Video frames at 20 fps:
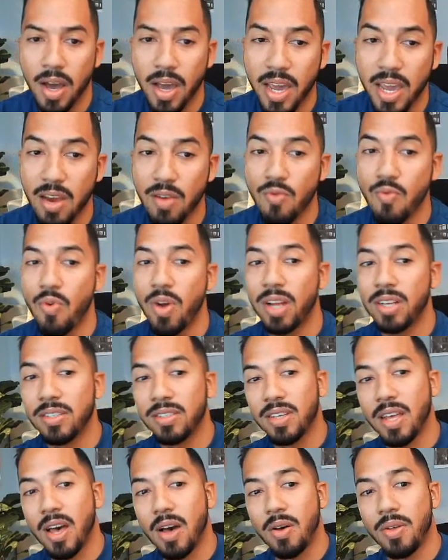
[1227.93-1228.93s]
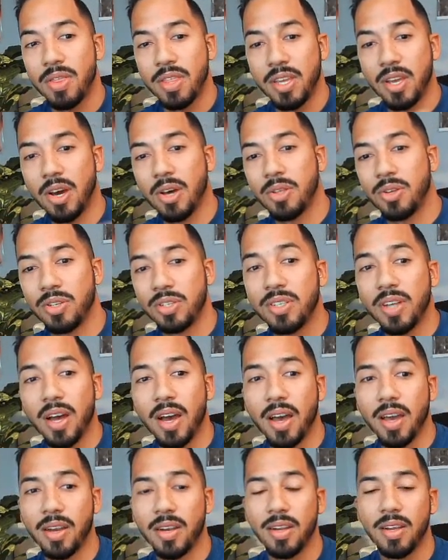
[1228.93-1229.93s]
He rents out the other
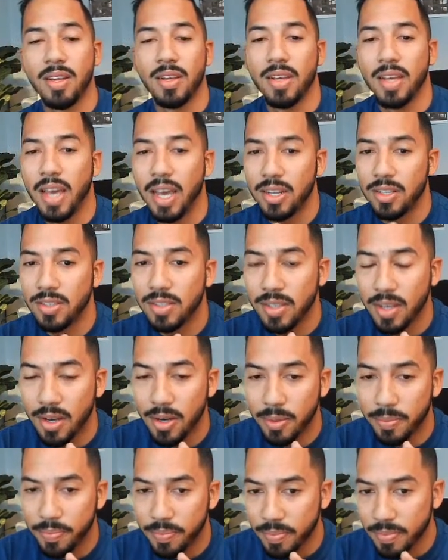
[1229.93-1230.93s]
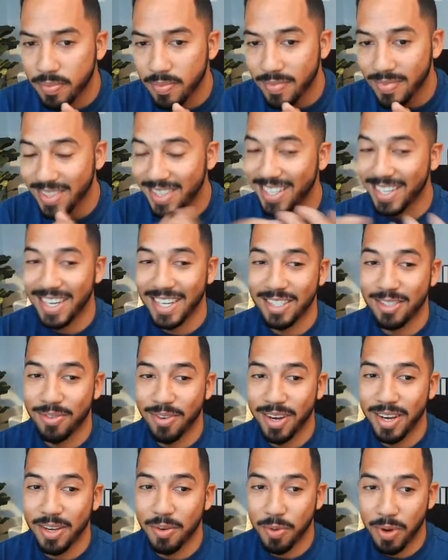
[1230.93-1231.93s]
side, and so it's funny.